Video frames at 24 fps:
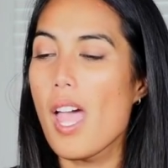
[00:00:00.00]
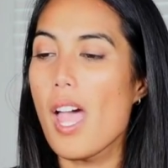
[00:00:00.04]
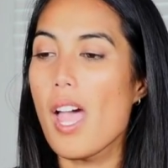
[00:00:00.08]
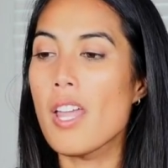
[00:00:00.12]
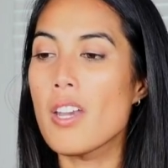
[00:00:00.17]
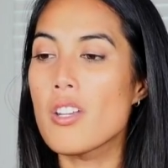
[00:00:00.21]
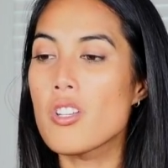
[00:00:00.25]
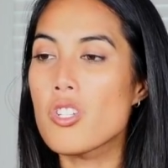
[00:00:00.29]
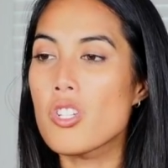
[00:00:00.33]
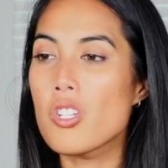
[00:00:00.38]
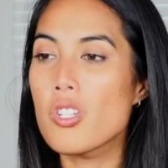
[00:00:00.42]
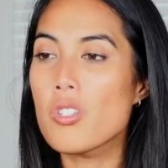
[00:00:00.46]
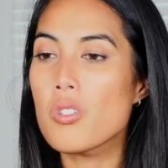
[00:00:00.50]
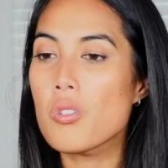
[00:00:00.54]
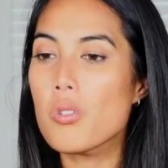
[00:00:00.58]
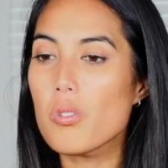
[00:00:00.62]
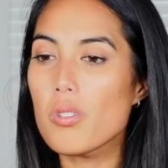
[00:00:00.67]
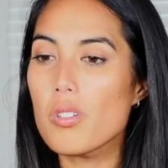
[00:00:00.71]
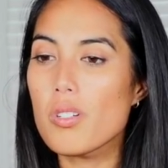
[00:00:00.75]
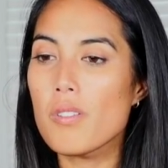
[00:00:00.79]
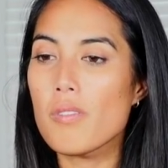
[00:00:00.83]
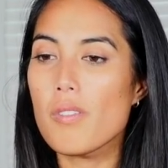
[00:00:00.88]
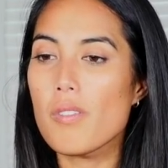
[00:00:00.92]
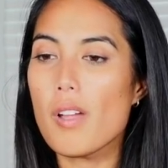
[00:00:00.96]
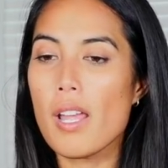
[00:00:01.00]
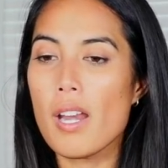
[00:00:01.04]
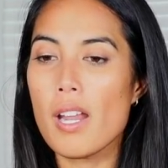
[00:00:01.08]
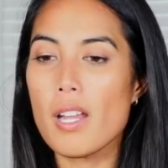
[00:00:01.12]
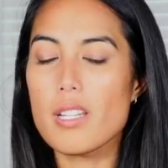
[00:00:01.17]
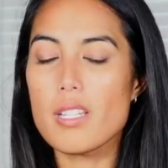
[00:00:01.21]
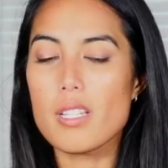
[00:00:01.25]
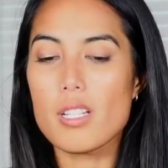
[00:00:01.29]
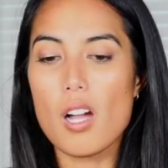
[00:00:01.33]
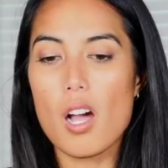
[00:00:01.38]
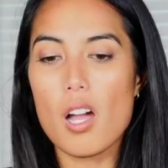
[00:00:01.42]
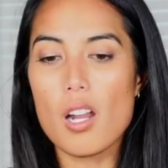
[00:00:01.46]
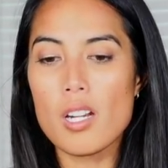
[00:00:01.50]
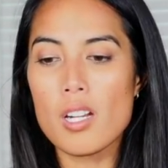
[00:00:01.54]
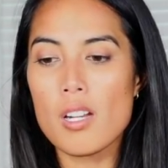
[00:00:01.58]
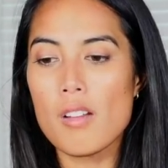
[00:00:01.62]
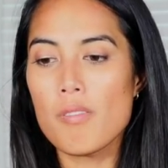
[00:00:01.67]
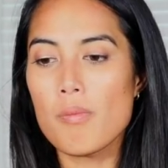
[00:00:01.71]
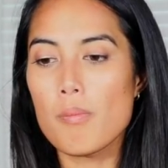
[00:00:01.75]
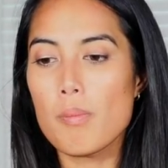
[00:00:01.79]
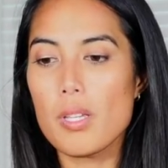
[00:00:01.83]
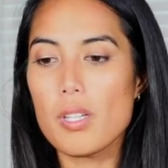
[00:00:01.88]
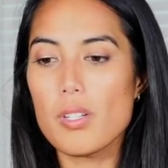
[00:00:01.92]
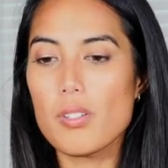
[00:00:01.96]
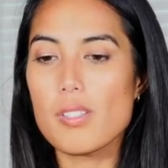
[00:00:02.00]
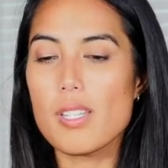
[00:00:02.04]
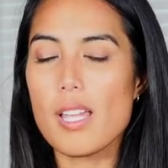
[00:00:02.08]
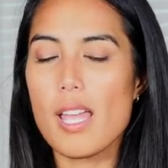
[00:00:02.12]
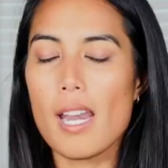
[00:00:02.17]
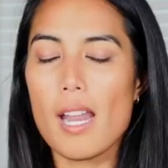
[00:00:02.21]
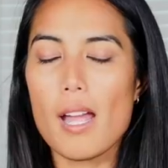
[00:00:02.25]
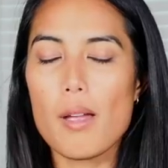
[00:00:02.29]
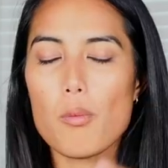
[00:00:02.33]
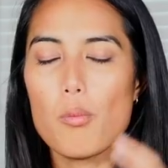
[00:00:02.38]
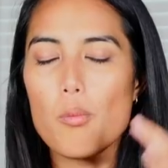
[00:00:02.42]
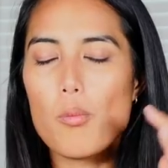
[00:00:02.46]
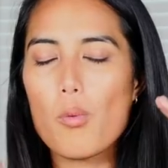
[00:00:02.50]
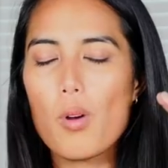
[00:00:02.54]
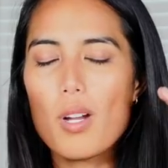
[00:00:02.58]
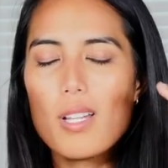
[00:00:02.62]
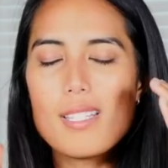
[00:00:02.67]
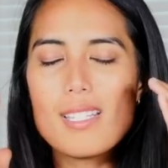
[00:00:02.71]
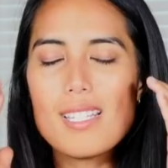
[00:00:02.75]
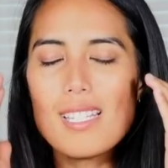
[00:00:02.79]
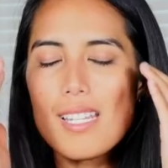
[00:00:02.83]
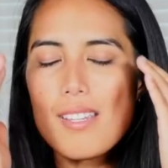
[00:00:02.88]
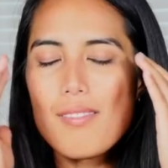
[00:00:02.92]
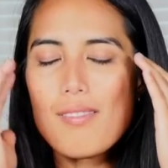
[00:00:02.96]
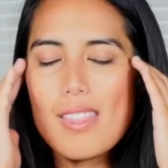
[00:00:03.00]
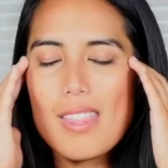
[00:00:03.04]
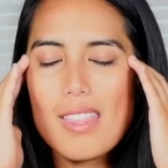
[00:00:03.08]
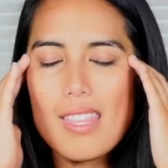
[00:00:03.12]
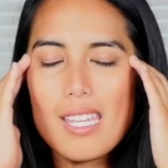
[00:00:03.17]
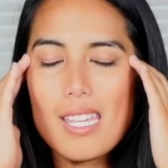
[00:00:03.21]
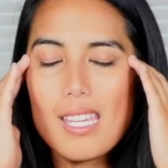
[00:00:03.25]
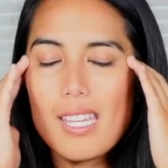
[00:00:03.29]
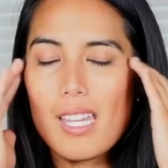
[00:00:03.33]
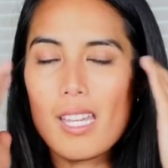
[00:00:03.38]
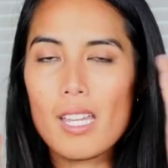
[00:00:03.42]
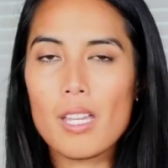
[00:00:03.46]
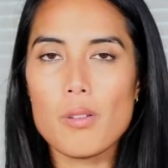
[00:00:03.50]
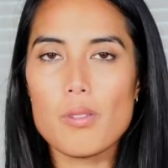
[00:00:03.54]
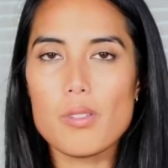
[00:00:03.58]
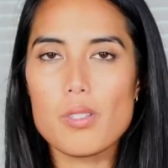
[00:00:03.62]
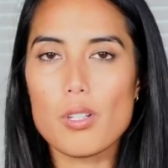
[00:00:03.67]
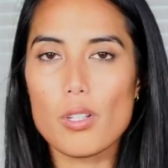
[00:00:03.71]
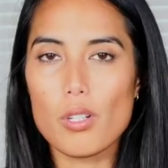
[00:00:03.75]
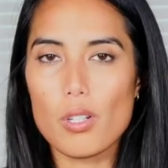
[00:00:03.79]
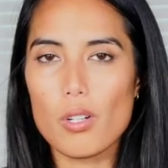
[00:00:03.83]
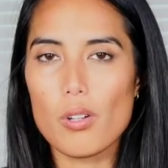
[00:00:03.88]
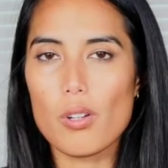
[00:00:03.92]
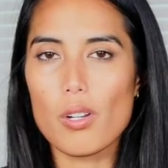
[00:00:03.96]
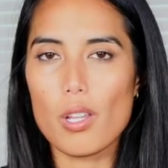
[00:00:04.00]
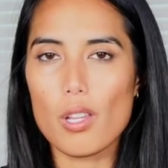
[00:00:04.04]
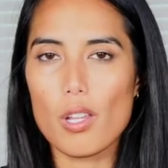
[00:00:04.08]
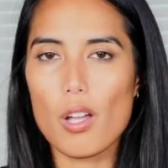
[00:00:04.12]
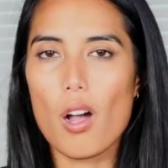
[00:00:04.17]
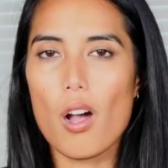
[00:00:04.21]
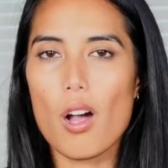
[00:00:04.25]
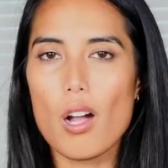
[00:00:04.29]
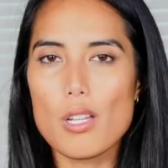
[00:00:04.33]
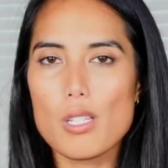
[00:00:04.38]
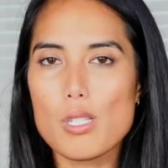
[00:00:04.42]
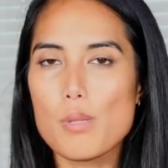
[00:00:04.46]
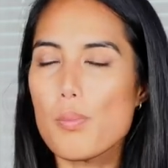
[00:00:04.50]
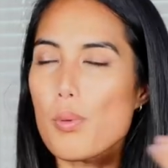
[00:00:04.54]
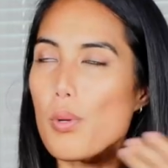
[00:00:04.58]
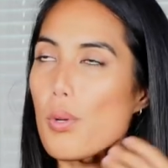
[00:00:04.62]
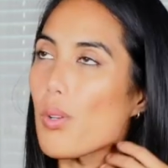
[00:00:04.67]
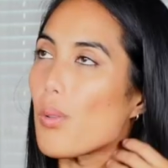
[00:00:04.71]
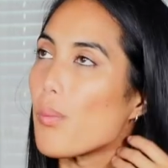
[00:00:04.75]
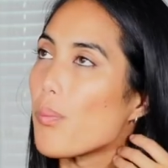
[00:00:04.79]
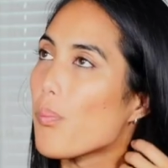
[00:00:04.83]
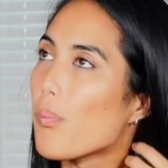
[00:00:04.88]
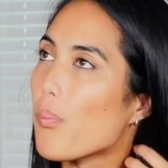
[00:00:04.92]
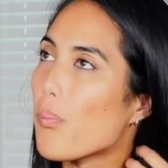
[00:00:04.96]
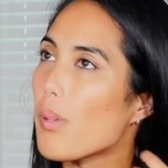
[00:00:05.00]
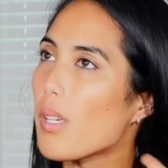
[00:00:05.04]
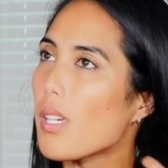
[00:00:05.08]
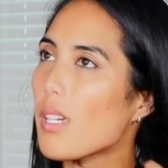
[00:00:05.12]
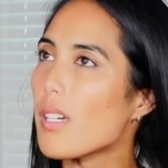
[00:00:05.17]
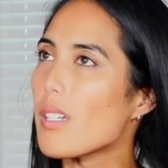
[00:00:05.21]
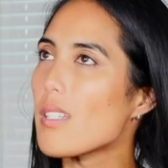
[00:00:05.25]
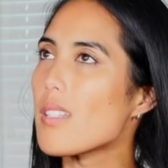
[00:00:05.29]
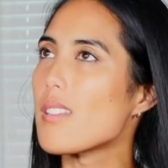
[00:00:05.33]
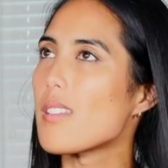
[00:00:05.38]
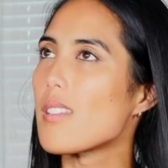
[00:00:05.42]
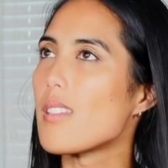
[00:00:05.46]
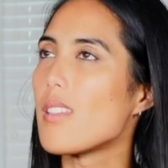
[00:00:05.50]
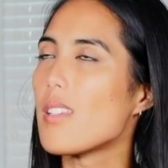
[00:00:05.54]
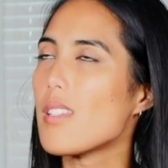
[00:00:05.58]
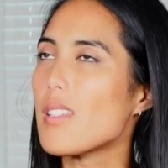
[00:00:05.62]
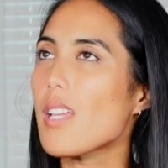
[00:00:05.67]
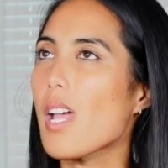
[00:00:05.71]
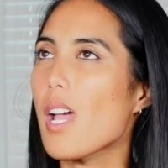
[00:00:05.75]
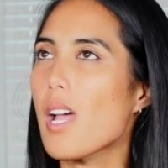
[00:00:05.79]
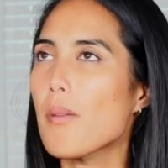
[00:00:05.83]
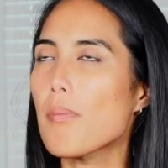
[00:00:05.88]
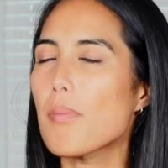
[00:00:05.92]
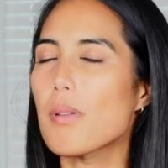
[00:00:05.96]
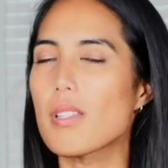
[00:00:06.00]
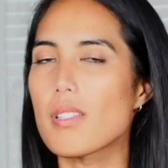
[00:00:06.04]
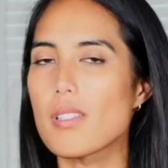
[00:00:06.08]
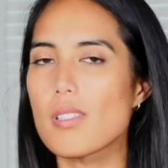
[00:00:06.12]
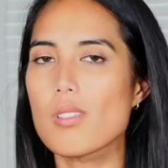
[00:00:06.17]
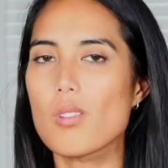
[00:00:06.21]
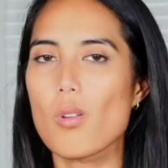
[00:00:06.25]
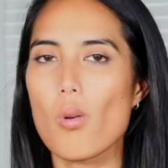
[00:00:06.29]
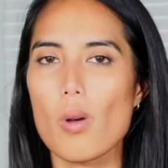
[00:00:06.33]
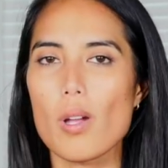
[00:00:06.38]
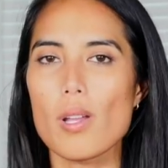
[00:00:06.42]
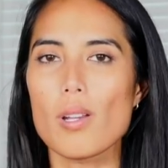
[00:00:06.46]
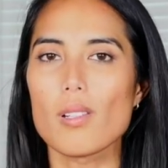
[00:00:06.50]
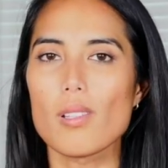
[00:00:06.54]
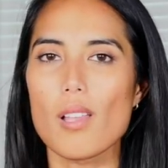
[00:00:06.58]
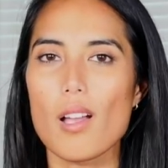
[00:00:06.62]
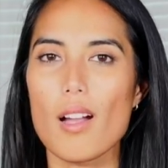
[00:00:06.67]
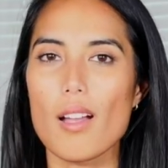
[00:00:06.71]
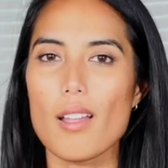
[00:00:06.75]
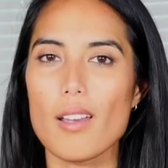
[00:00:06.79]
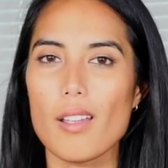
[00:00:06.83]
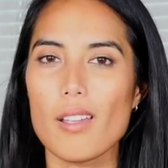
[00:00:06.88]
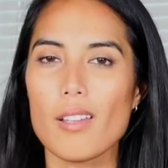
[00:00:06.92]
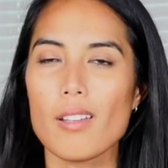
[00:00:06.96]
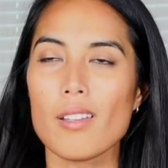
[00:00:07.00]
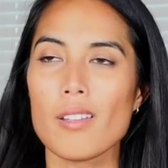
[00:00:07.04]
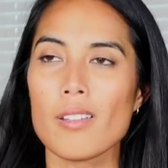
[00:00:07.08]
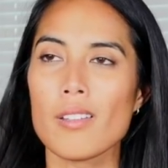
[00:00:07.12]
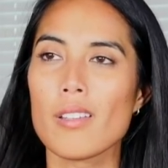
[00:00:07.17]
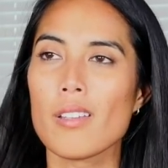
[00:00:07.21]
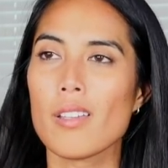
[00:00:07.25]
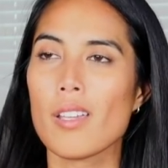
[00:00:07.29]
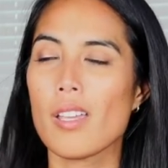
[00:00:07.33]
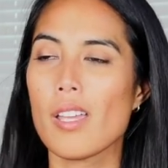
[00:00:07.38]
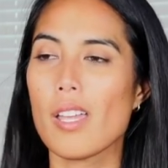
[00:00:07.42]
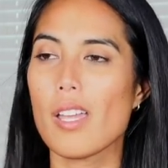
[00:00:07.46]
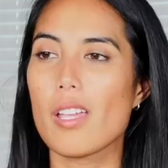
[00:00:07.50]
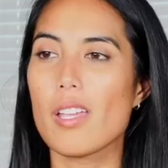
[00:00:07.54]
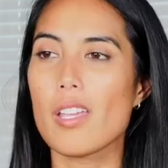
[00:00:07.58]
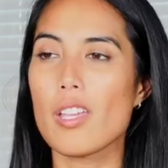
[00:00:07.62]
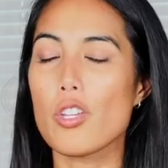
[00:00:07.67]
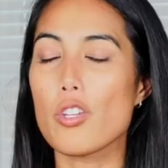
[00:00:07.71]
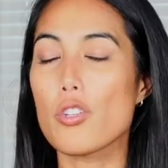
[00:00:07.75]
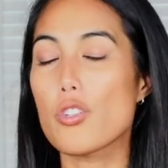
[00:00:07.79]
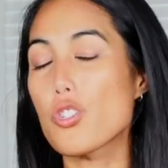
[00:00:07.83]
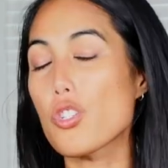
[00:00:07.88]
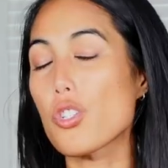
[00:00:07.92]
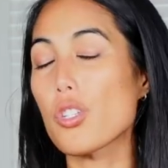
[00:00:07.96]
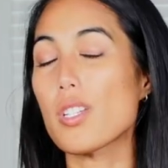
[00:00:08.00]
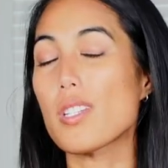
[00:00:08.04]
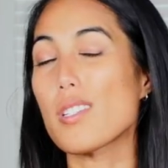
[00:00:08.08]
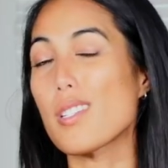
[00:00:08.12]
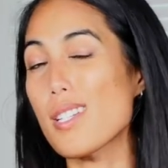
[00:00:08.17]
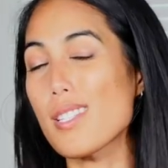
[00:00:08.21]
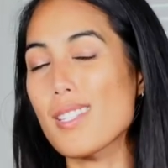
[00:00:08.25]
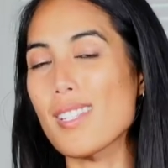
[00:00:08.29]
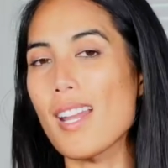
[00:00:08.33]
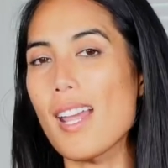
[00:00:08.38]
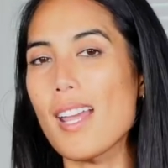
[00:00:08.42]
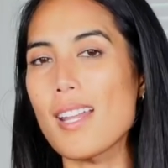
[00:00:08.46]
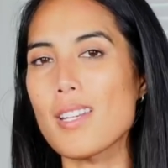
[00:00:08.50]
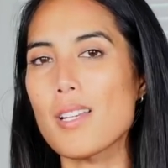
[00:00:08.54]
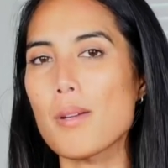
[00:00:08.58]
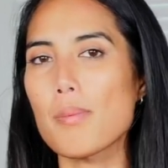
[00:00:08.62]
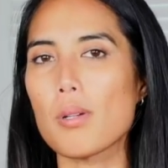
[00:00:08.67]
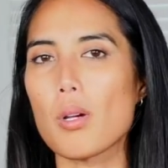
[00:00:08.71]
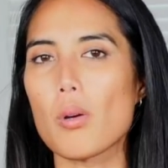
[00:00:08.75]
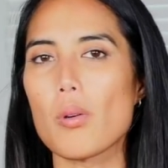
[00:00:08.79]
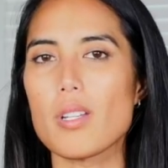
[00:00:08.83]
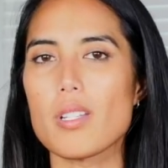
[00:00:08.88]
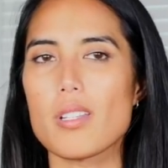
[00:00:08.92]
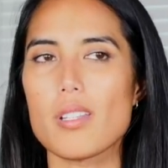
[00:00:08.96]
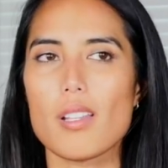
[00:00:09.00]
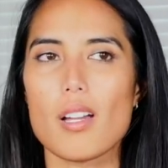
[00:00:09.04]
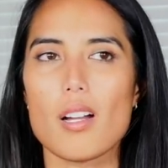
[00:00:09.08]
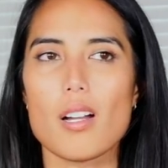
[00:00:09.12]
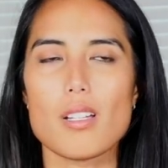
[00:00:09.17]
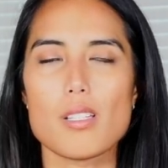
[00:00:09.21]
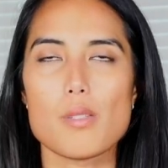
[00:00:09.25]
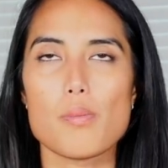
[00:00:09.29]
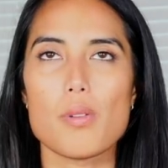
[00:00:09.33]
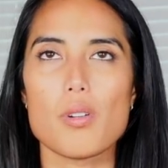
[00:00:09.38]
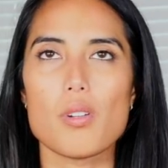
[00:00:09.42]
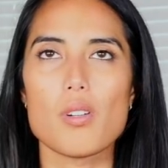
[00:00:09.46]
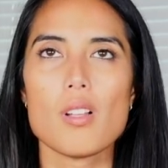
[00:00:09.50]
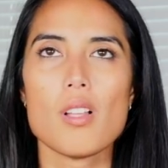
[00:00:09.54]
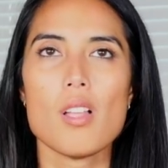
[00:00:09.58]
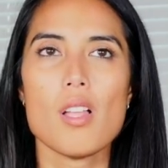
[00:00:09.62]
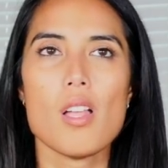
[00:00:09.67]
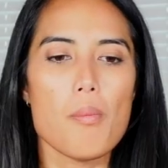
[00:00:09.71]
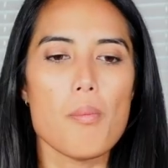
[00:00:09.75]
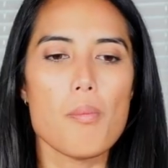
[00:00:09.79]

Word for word: And it just sort of, and I got enough meals, and I wasn't even thinking he was gonna go to the hospital, because this happens quite a lot and he usually doesn't end up going to the hospital.